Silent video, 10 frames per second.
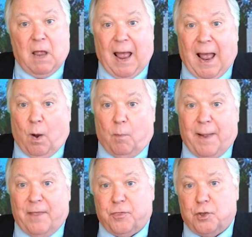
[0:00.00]
How
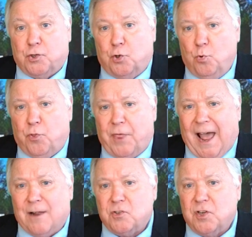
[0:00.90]
about the
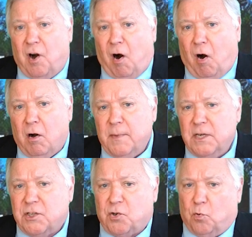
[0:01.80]
2,000
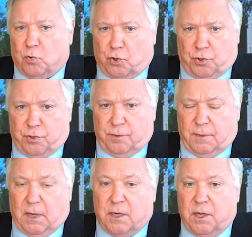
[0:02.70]
Army soldiers
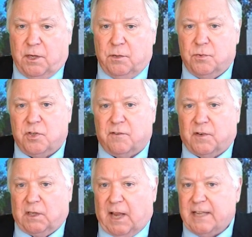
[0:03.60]
accused of
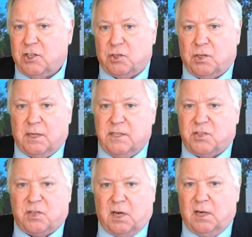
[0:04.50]
allegedly
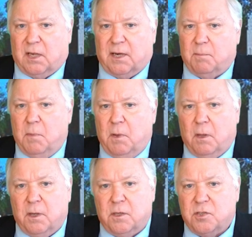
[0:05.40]
stealing
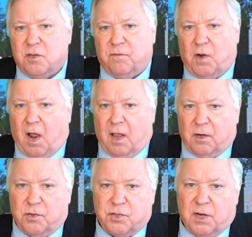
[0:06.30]
millions of
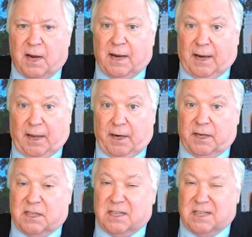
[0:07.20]
dollars in
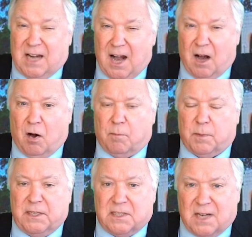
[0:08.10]
a
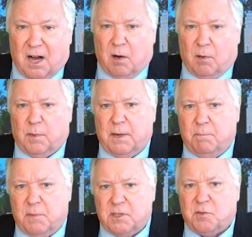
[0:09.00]
terribly
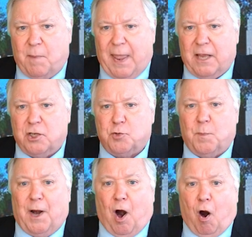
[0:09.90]

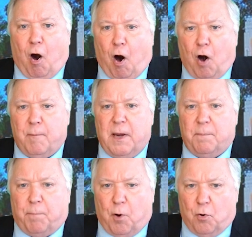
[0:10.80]
mismanagement Army
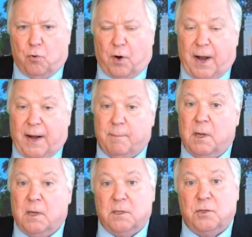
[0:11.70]
program
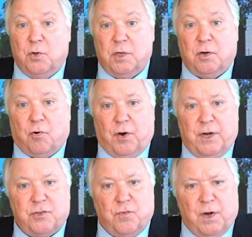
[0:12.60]
to
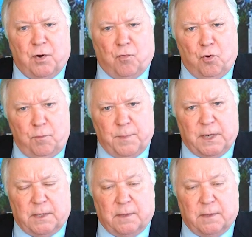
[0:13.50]
increase recruitment?